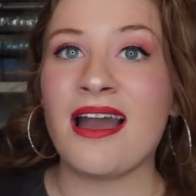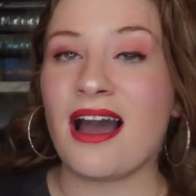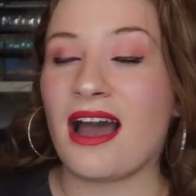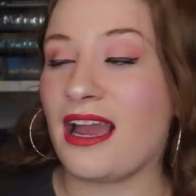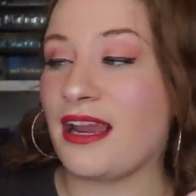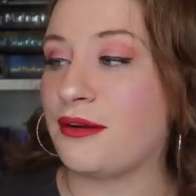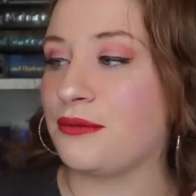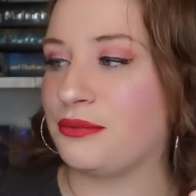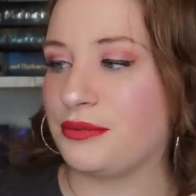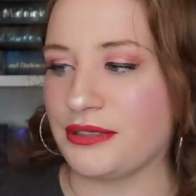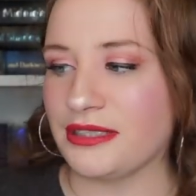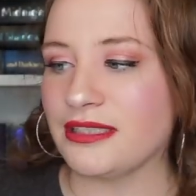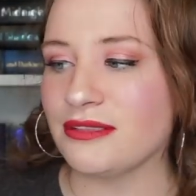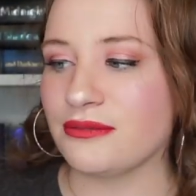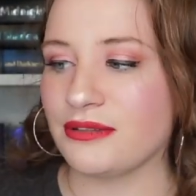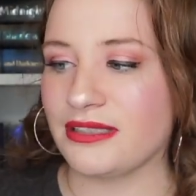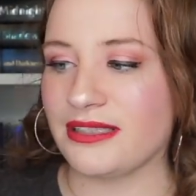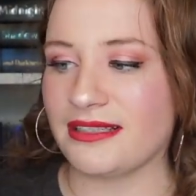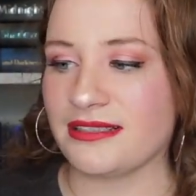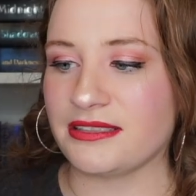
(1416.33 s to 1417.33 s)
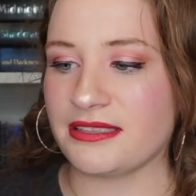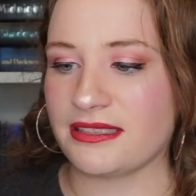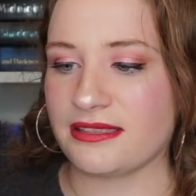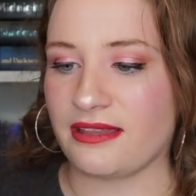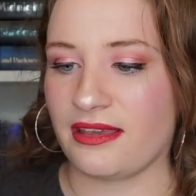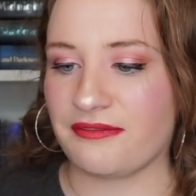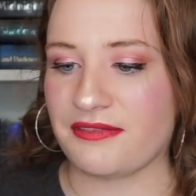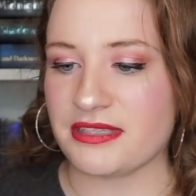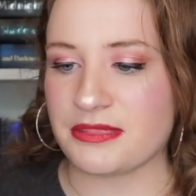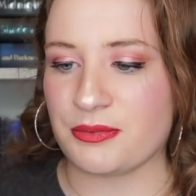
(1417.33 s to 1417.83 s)
I really
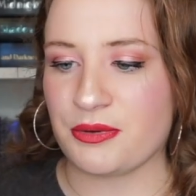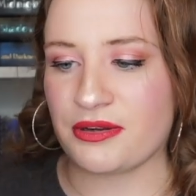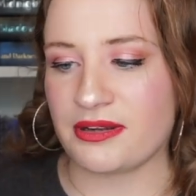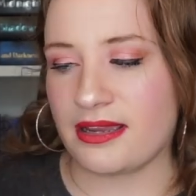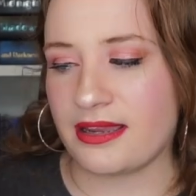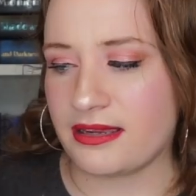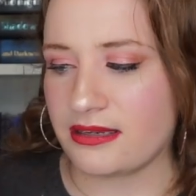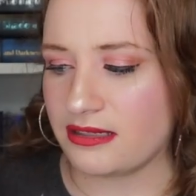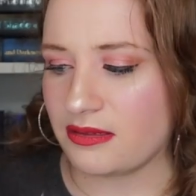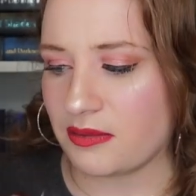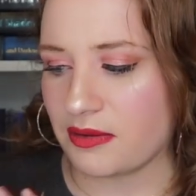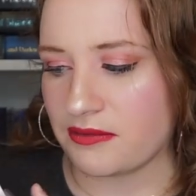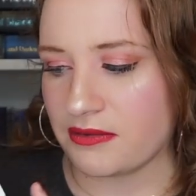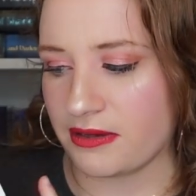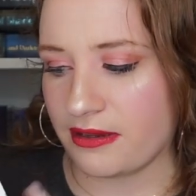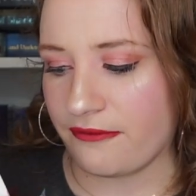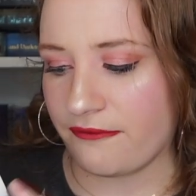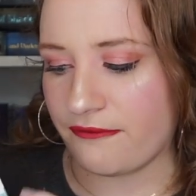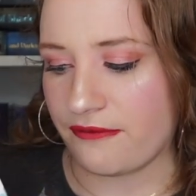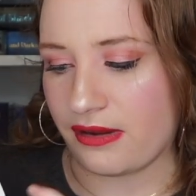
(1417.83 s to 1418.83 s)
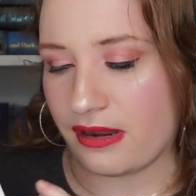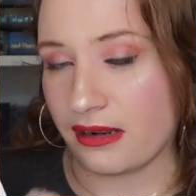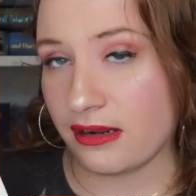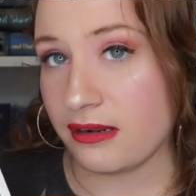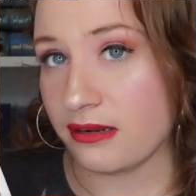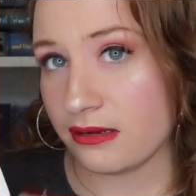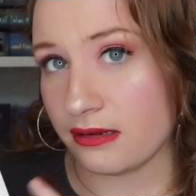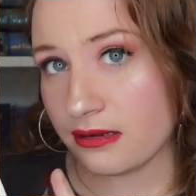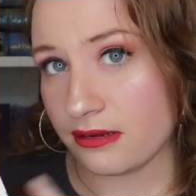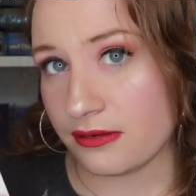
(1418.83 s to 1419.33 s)
did love this book. I ended up giving it
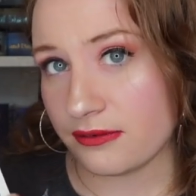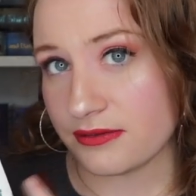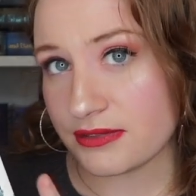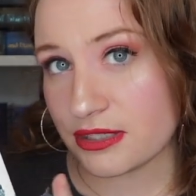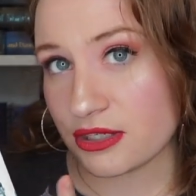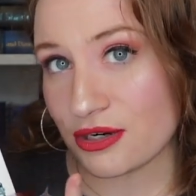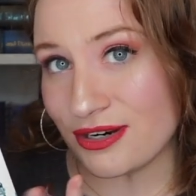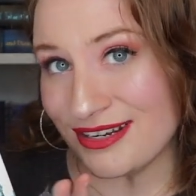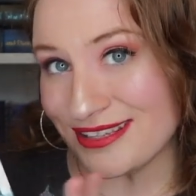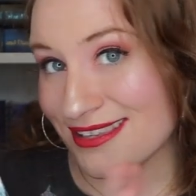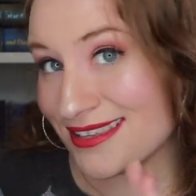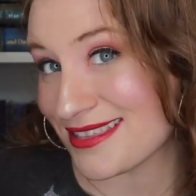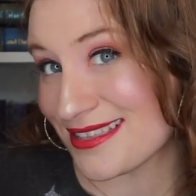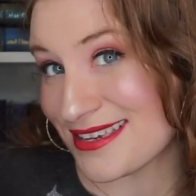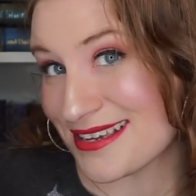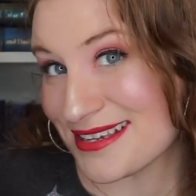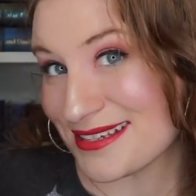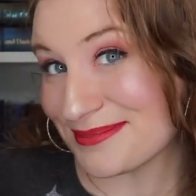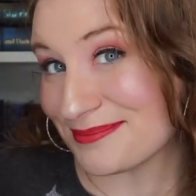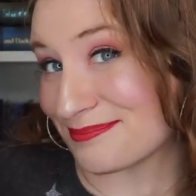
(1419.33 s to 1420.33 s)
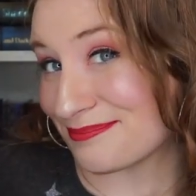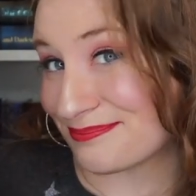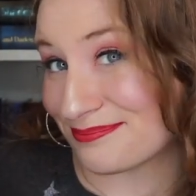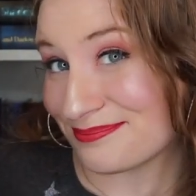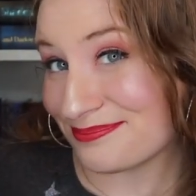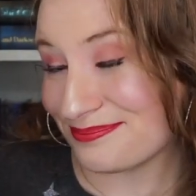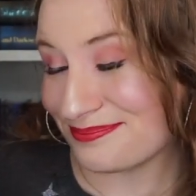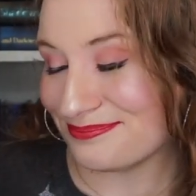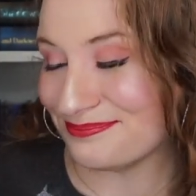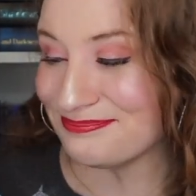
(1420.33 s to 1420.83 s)
5 stars, I
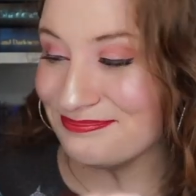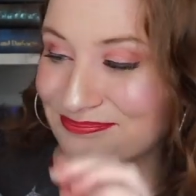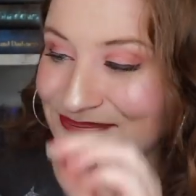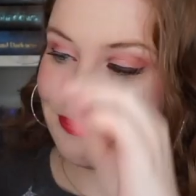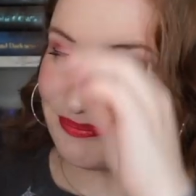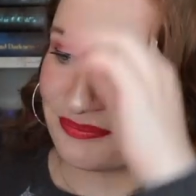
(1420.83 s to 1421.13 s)
think.